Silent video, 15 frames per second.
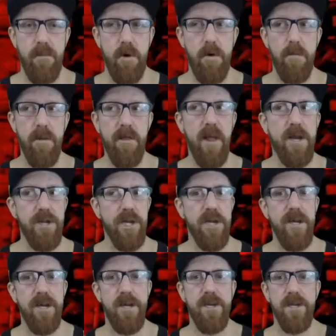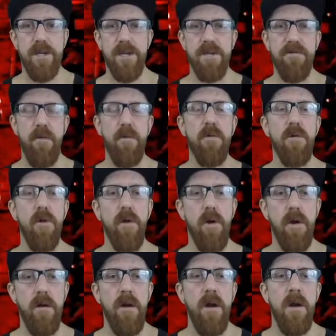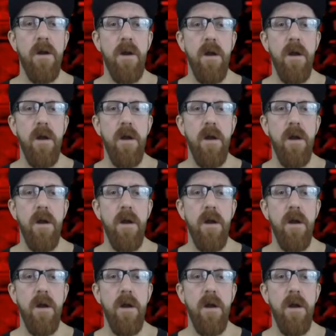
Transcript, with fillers: urban legend is, this folklore,